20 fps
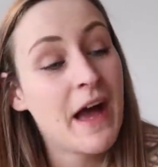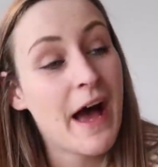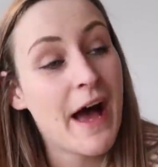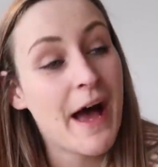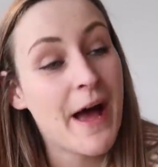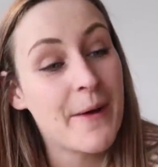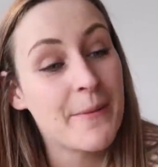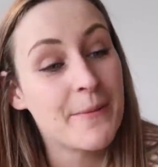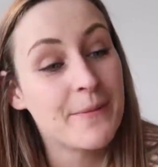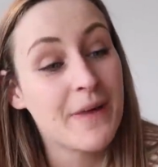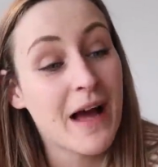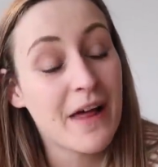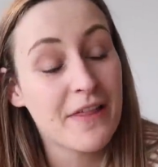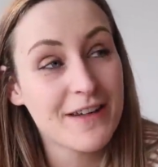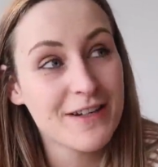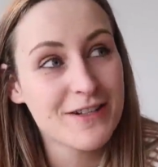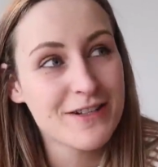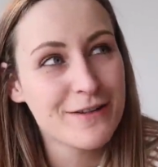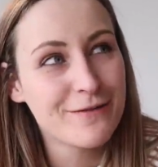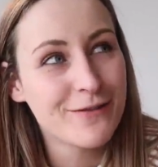Um, I
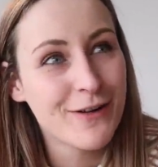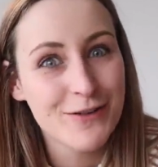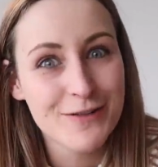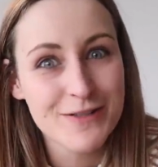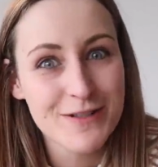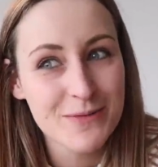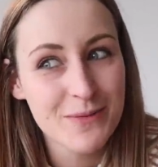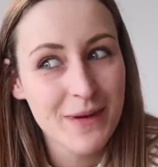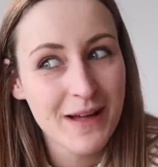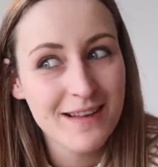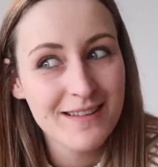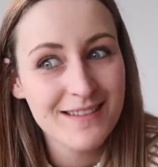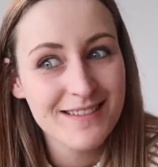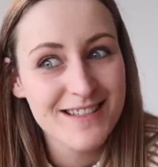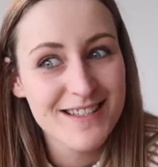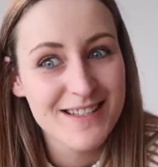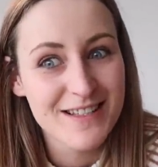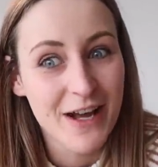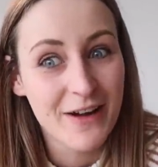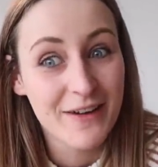think she vlogged as well,
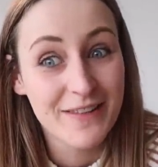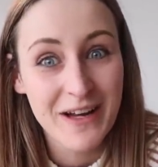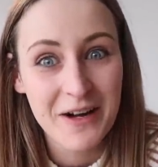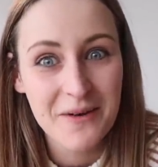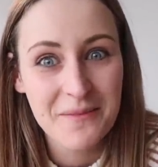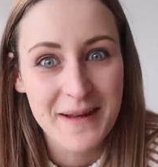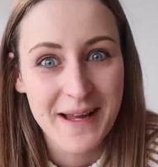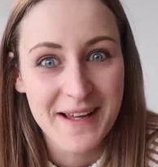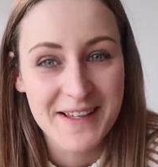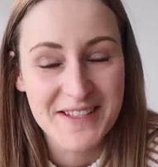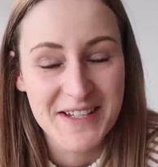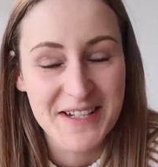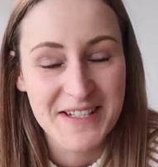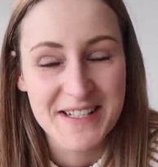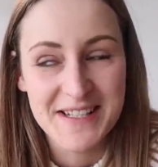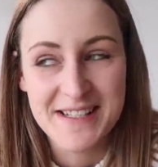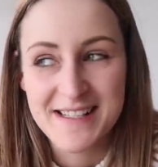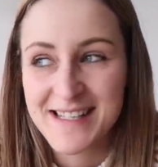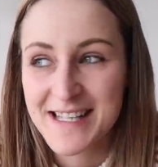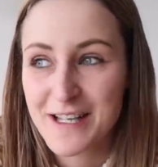so that'll be
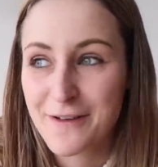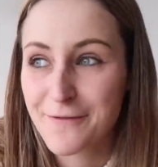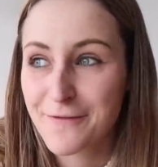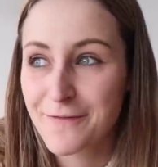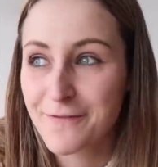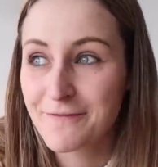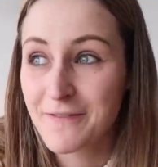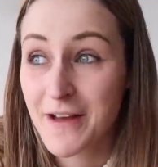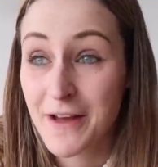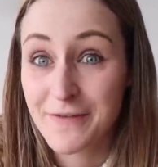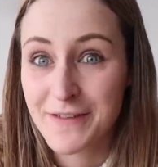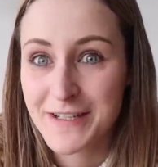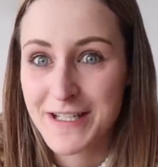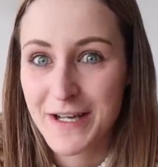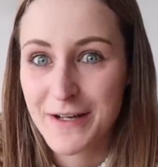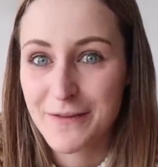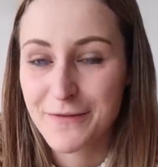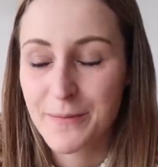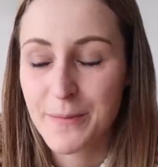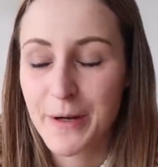exciting to see a, a
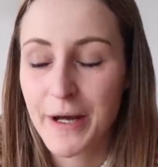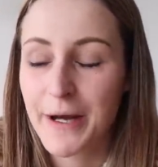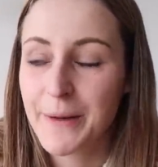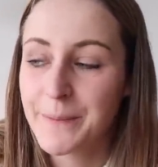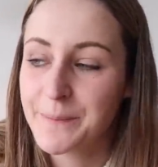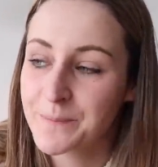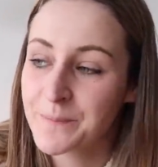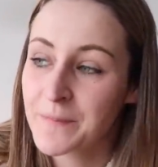video from her.